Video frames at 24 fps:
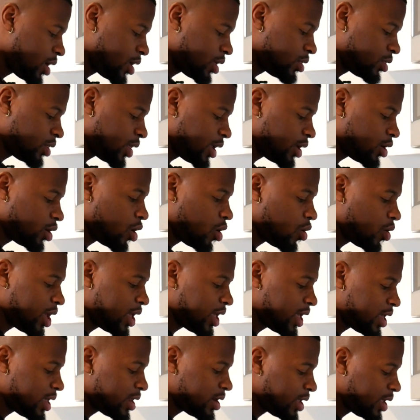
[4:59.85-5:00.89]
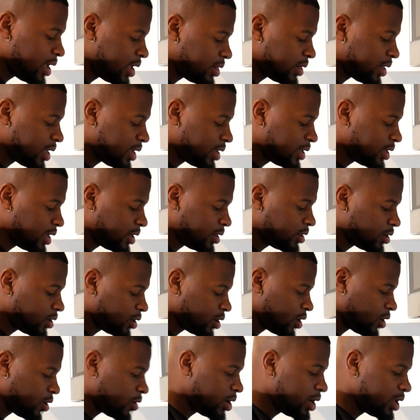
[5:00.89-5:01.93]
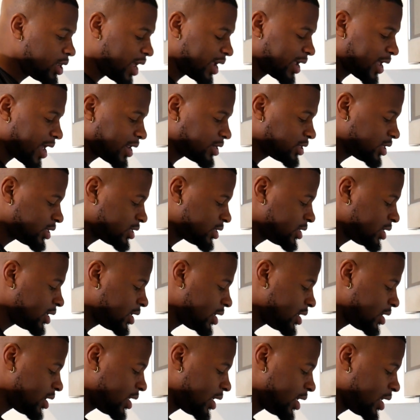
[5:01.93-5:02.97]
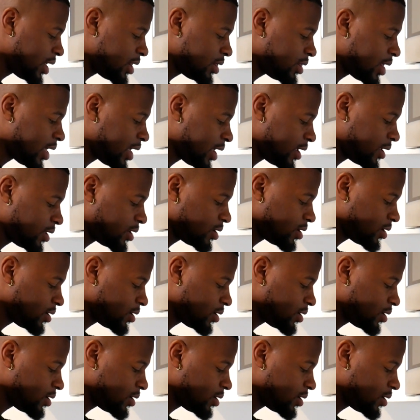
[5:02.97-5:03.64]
they go ahead and they get the curry like I just did, and they